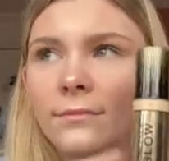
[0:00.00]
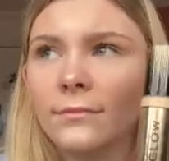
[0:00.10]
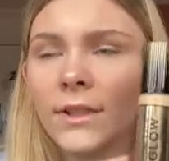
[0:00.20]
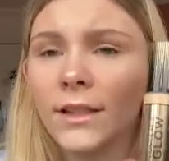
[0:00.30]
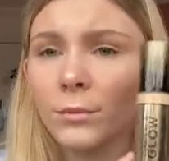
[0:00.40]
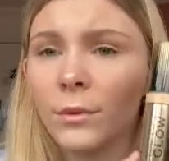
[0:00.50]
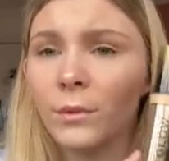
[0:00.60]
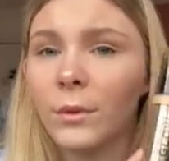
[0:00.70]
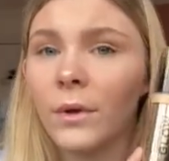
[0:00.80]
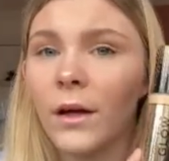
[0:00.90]
is probably one of
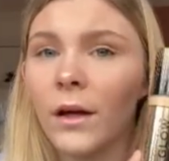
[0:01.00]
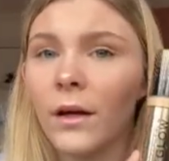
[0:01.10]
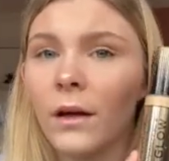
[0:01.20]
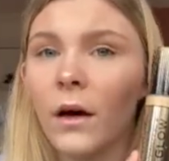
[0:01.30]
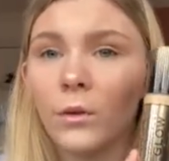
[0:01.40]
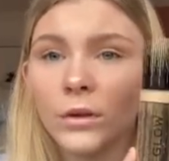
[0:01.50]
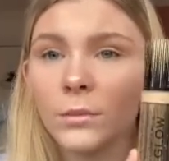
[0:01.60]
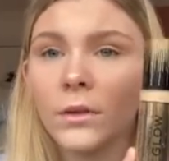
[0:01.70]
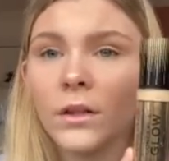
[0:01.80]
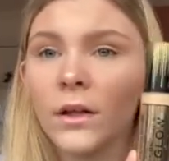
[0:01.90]
my ultimate
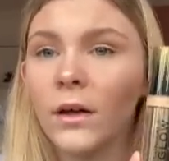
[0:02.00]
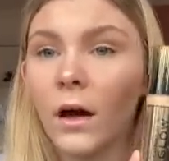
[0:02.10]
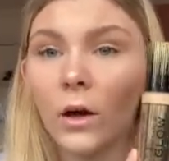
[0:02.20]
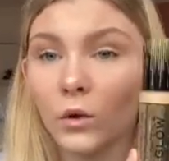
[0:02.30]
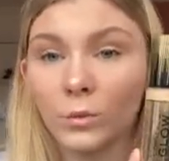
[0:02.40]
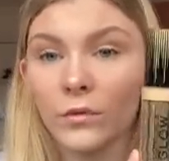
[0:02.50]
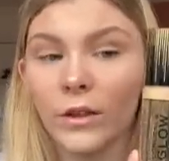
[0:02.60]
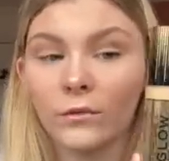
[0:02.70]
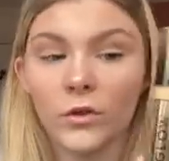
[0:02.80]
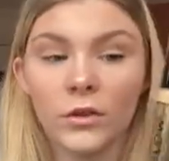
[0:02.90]

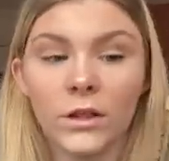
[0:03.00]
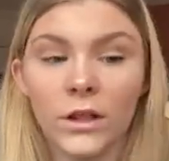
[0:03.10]
favourites. It's